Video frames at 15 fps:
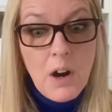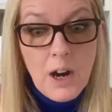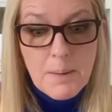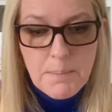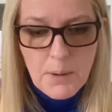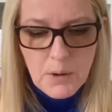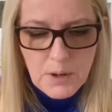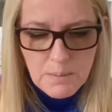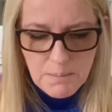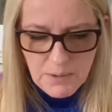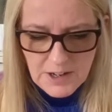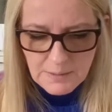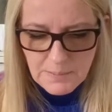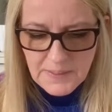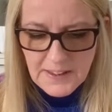I block and
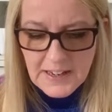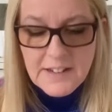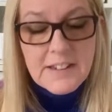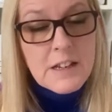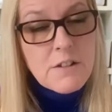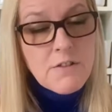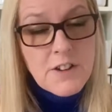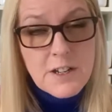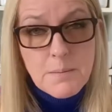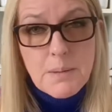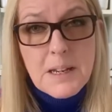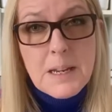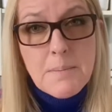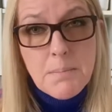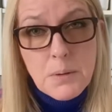press, but that is
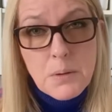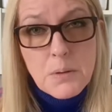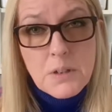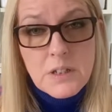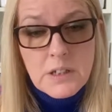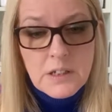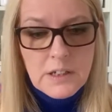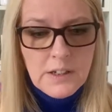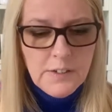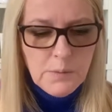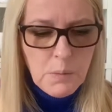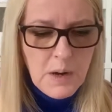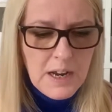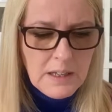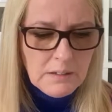incredibly important as
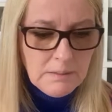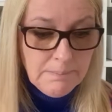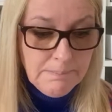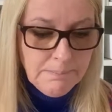well.